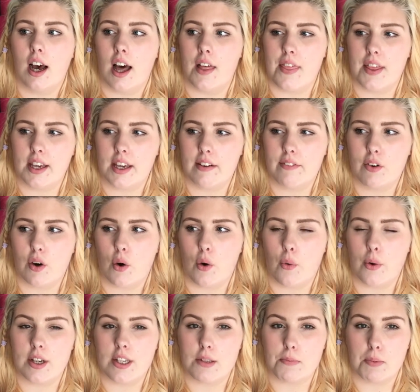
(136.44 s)
I think I've
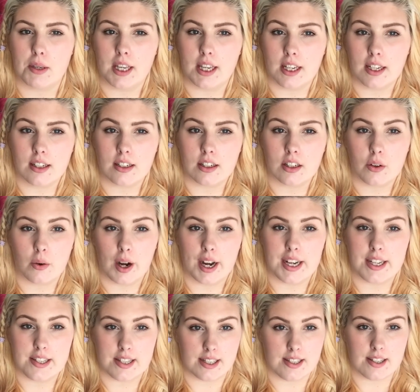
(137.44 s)
always been
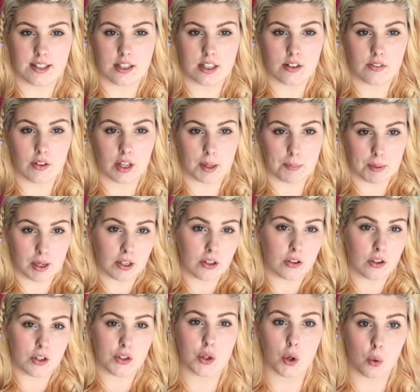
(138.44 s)
quite sensitive, like my
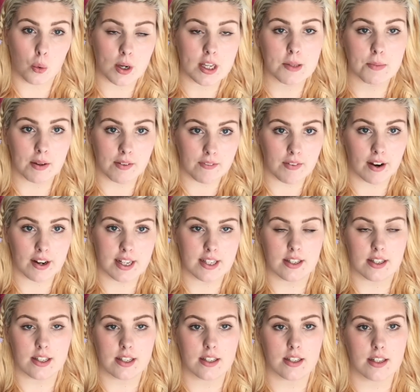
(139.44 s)
gut has always been very
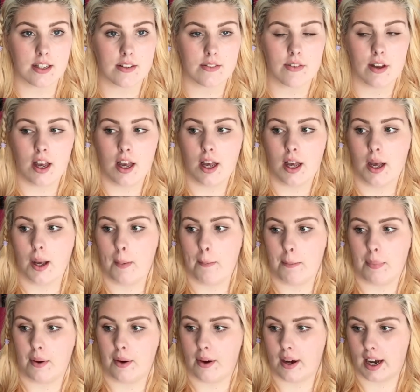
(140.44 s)
sensitive,
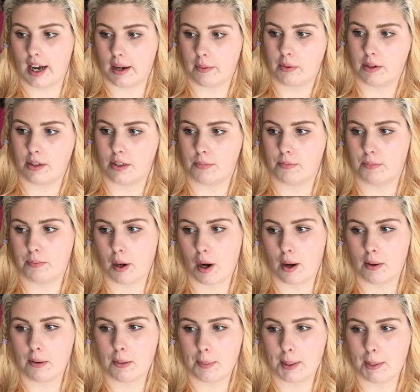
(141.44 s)
but I would
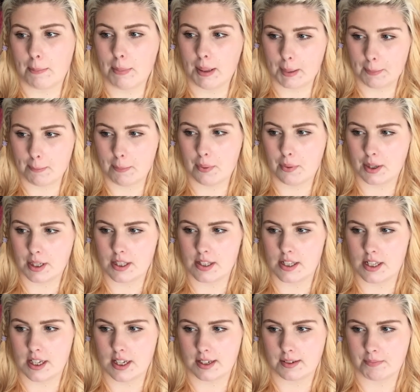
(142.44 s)
probably
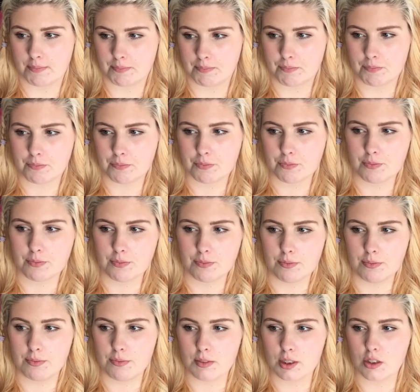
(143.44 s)
pinpoint it
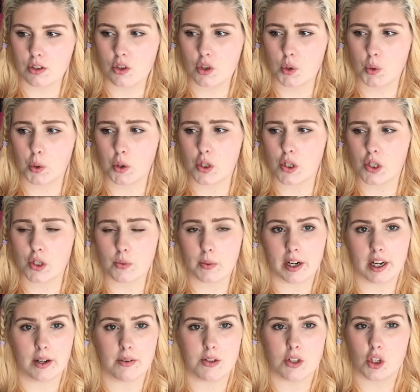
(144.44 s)
towards
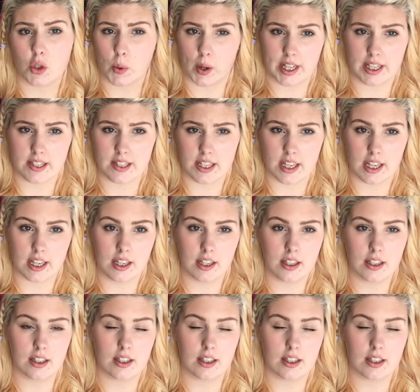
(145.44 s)
when I was 20.